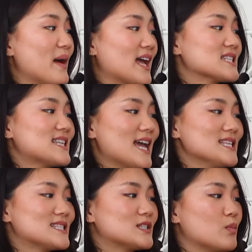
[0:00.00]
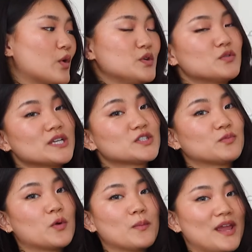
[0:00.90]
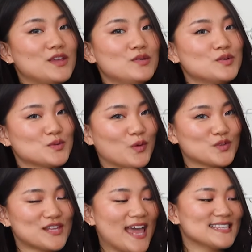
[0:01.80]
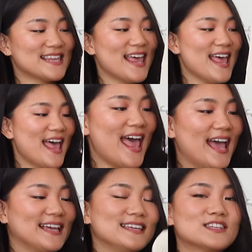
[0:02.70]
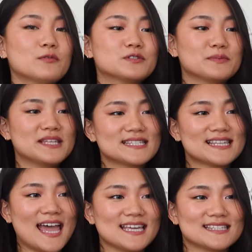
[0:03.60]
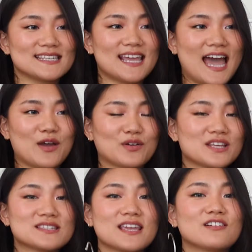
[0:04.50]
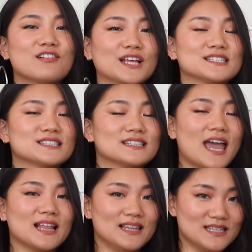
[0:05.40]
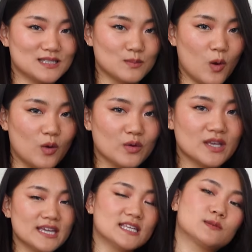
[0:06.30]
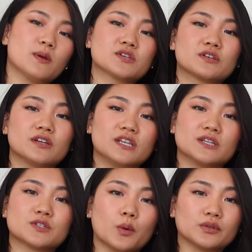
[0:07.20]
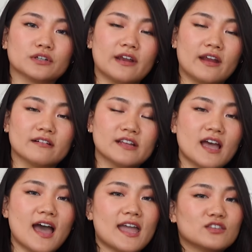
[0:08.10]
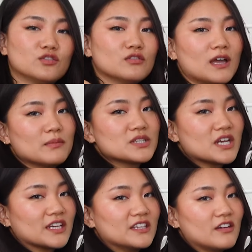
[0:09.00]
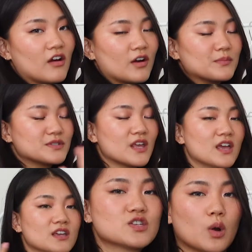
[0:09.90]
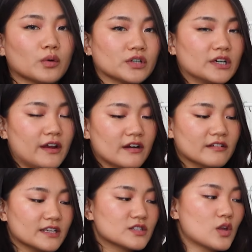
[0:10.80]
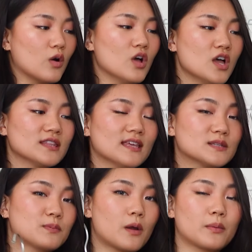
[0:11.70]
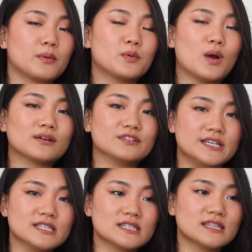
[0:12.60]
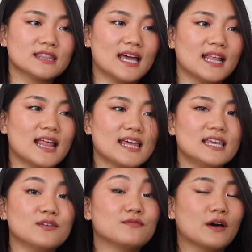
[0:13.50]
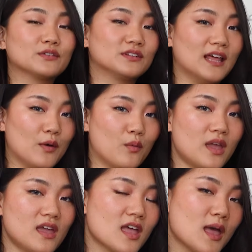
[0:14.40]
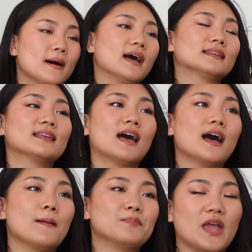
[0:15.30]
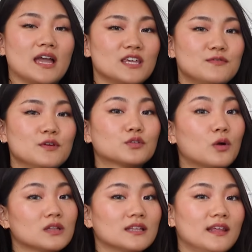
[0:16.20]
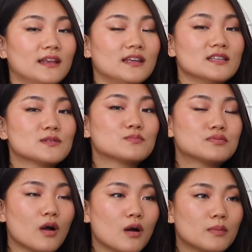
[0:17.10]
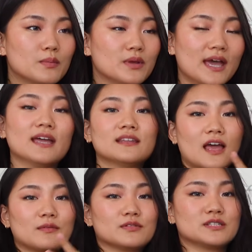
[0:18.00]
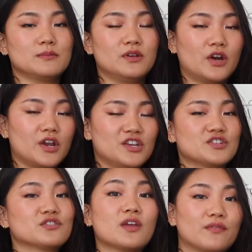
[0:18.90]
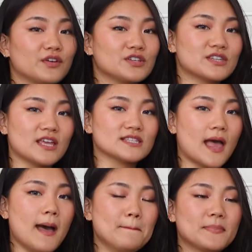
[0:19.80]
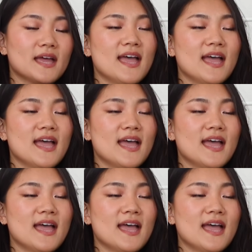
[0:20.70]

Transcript: I got size small US for my usual size. And in terms of the sizing, I want to say it runs slightly small, especially the shoulder area. I do have a chunky arms, shoulder area, so that's probably one reason that it felt that way. But yeah, if you're taller ladies and have a similar issue, definitely size up.